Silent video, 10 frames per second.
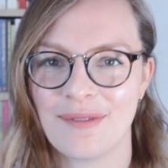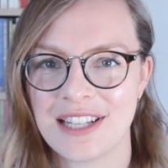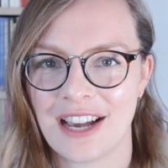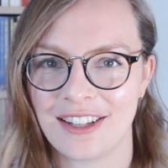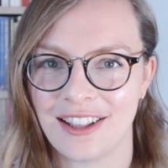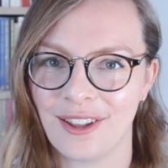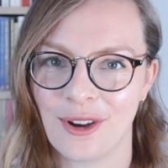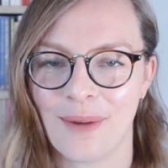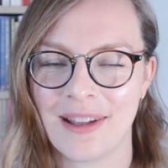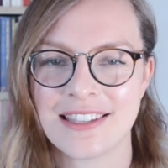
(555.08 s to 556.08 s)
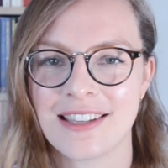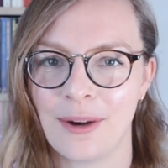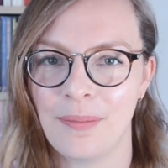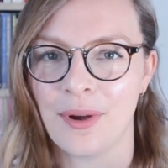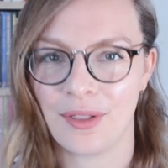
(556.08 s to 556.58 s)
down in the comments.
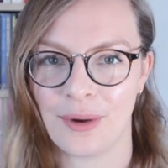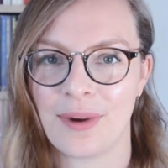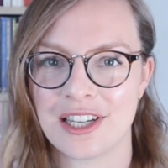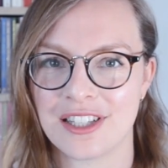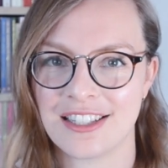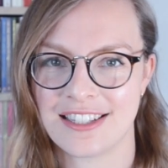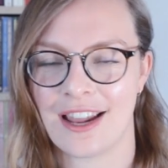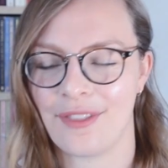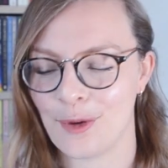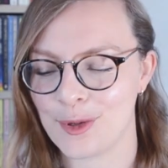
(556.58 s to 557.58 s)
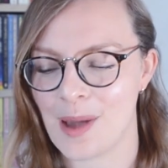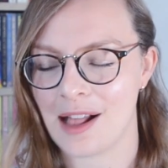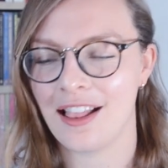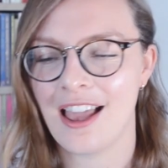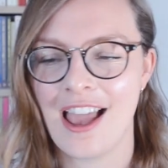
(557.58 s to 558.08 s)
I'll put the questions down there as
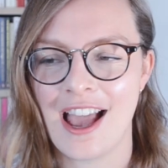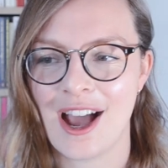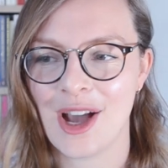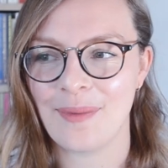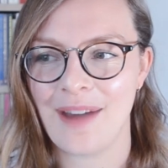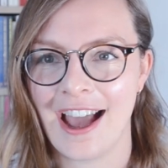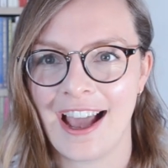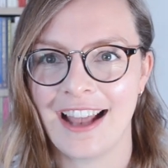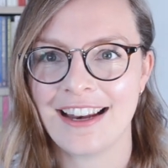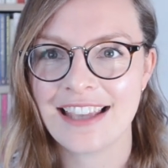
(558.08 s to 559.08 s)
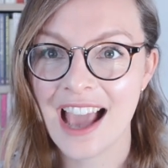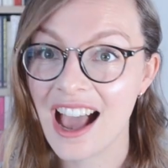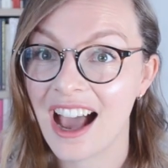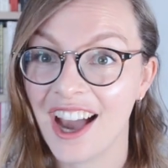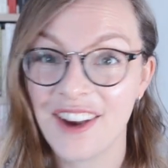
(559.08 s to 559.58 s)
well. And
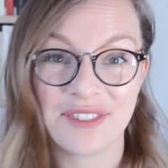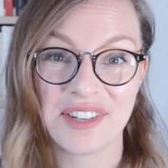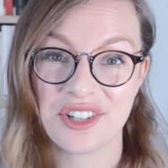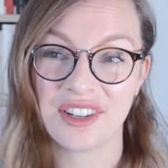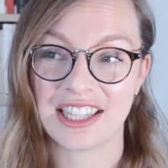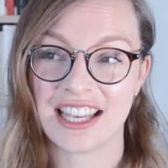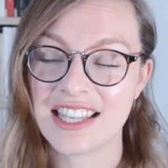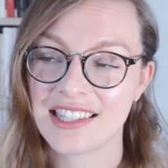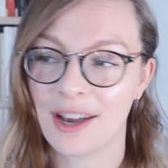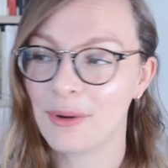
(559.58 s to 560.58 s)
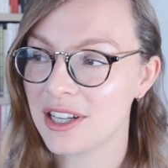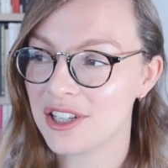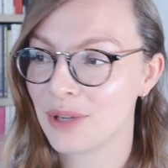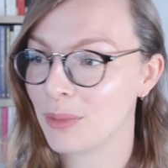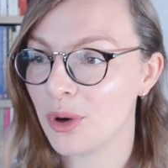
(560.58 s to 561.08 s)
yeah, I hope you've enjoyed this. I want
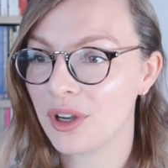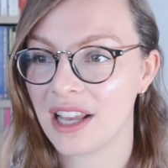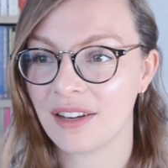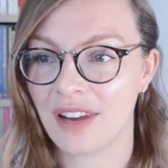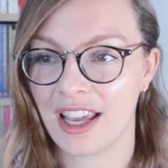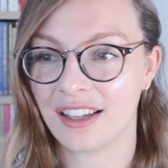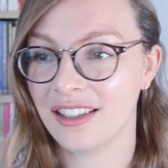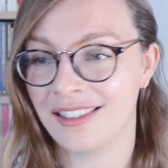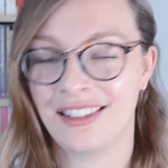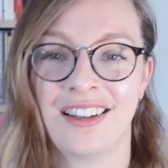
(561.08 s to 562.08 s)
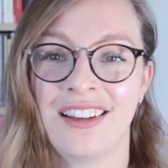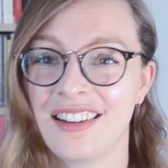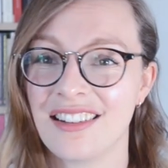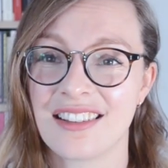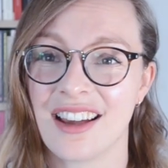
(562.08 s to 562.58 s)
to do more kind of like
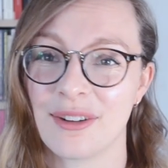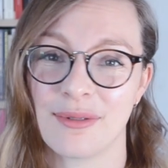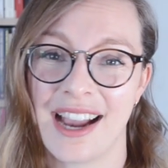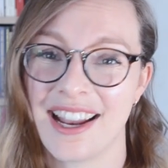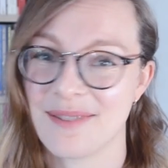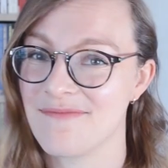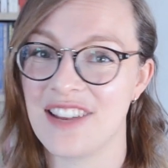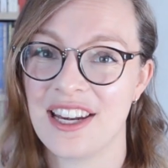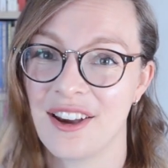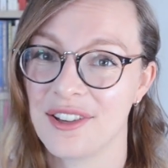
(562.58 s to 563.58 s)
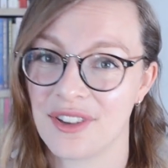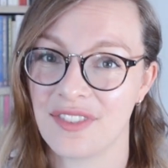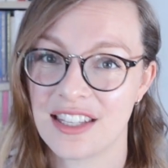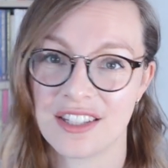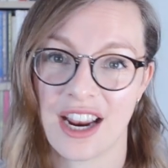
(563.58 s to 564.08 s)
just kind of random videos
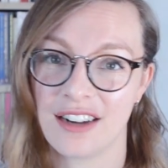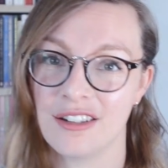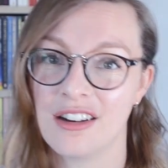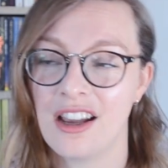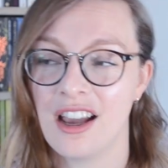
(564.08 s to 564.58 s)
on this channel,